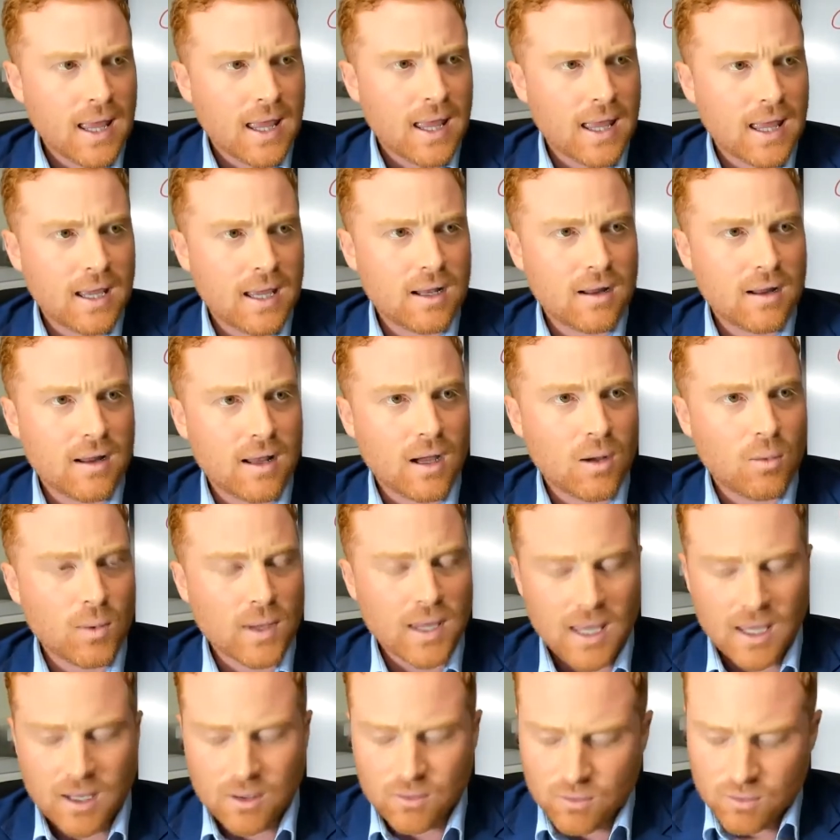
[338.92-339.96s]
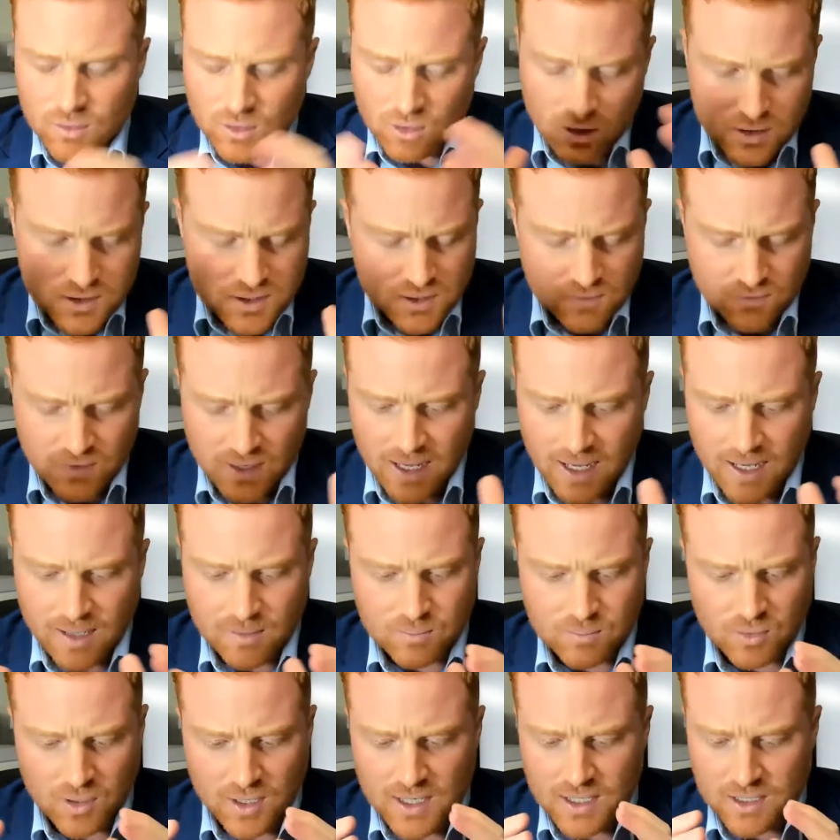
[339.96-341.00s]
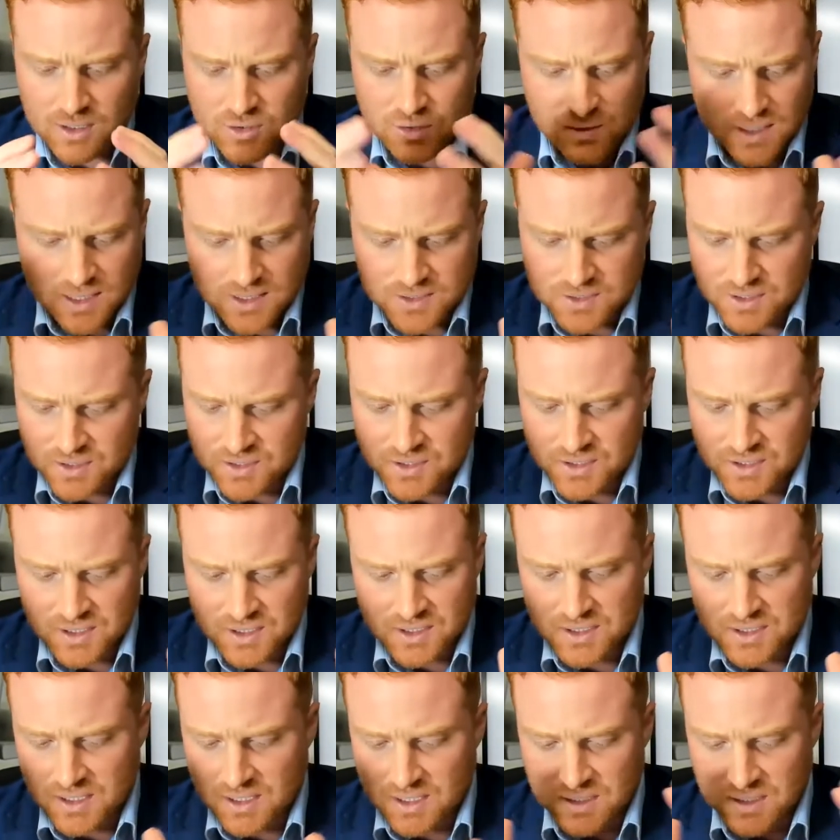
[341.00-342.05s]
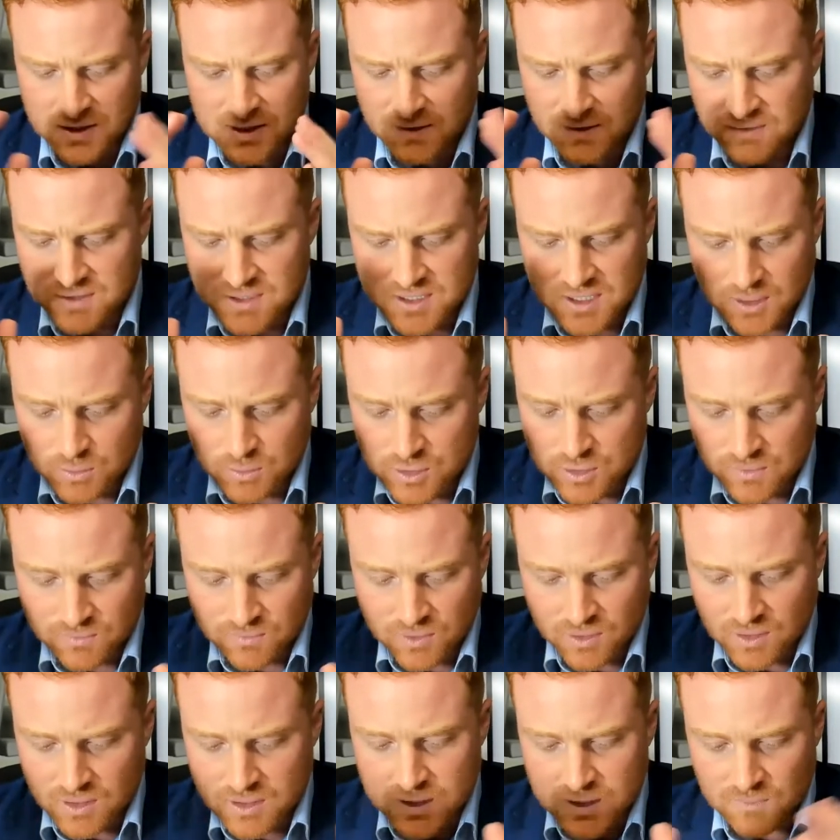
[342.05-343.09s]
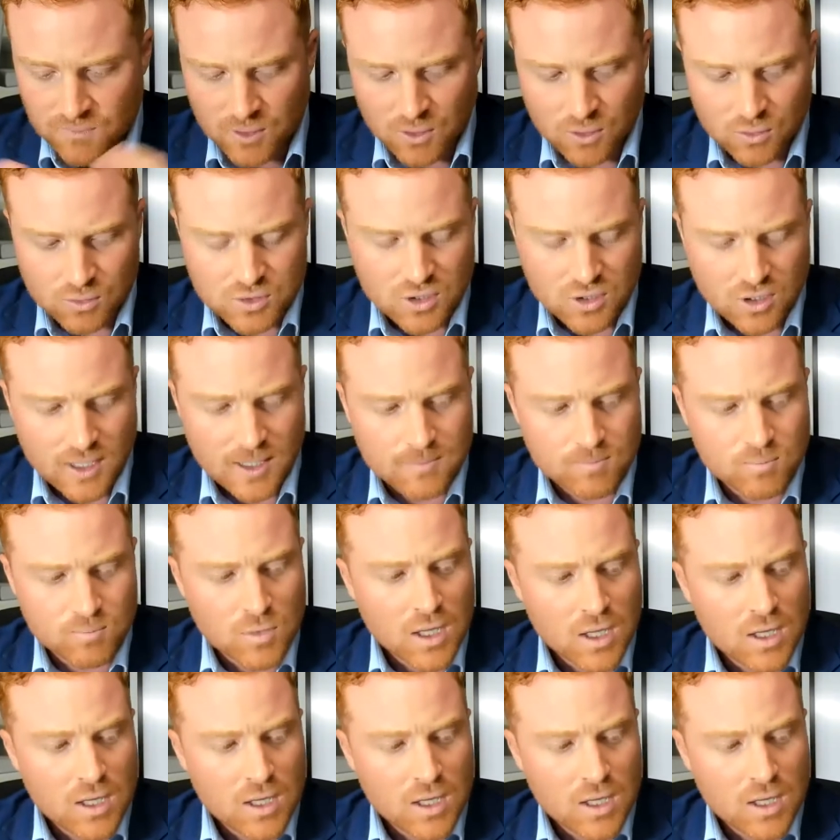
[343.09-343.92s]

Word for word: And uh, we had lots of heartbreak. 2016 and 17 was a very difficult time.